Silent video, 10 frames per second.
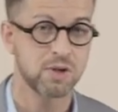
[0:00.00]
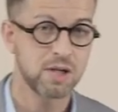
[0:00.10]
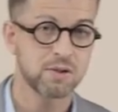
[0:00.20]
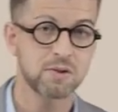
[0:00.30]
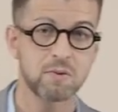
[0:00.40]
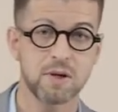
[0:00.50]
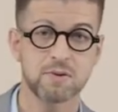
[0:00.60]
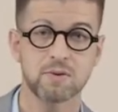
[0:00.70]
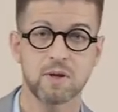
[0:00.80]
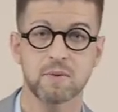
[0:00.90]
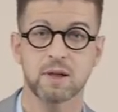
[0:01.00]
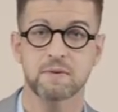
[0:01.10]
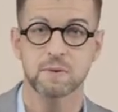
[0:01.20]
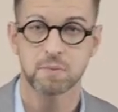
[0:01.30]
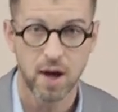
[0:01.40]
Jesus was something
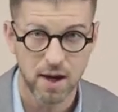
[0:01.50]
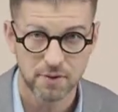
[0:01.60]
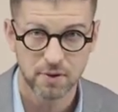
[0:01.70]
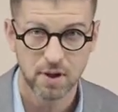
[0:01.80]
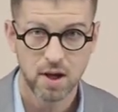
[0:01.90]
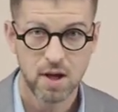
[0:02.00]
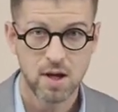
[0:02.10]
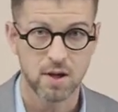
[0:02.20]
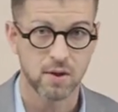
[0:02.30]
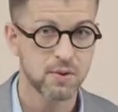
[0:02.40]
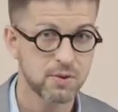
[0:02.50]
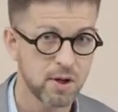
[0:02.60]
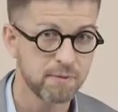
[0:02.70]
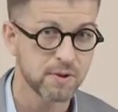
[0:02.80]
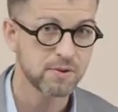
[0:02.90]
of a surprise. And on the
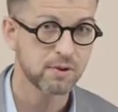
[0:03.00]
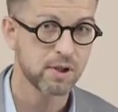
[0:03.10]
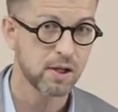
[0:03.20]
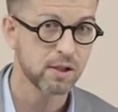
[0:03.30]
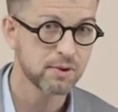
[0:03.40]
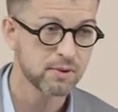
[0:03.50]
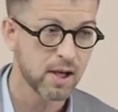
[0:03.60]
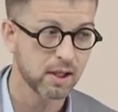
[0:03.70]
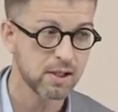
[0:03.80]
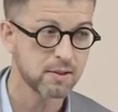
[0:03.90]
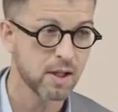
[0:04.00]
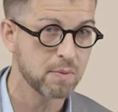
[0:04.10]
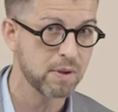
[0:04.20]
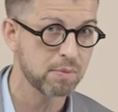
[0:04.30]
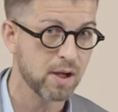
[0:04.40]
surface, kind of looks like he's
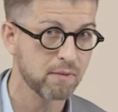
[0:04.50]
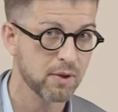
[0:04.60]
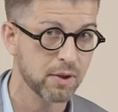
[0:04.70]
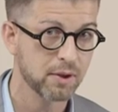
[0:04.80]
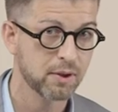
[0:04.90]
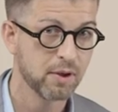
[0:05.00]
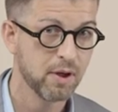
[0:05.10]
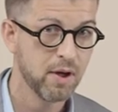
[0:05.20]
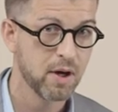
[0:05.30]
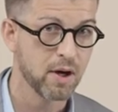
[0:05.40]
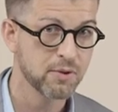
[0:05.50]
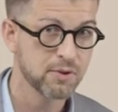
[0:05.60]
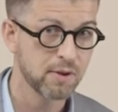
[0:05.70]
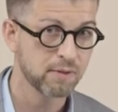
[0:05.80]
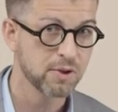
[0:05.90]
letting people off the hook. On the
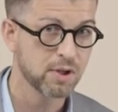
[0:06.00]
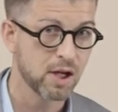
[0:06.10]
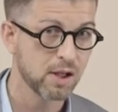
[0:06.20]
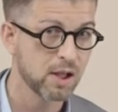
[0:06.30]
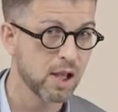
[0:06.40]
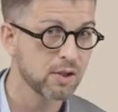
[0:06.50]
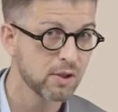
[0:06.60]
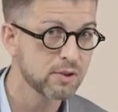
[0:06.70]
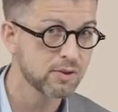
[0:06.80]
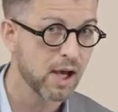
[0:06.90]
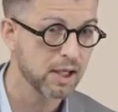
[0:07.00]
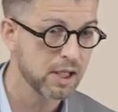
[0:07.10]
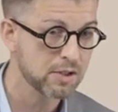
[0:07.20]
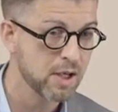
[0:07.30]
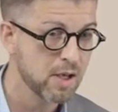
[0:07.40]
surface, kind of looks like
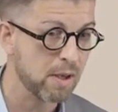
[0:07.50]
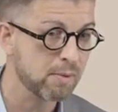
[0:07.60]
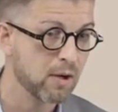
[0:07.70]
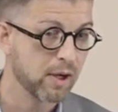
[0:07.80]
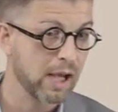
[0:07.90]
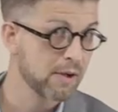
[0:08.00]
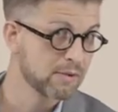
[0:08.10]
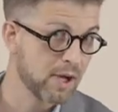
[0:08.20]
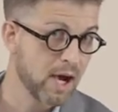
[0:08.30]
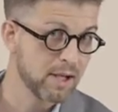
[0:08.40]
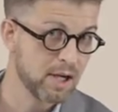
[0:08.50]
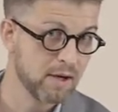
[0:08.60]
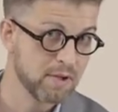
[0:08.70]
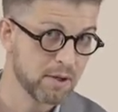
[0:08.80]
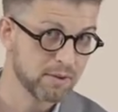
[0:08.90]
he's maybe going outside
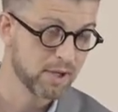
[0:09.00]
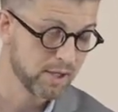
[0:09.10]
of the Old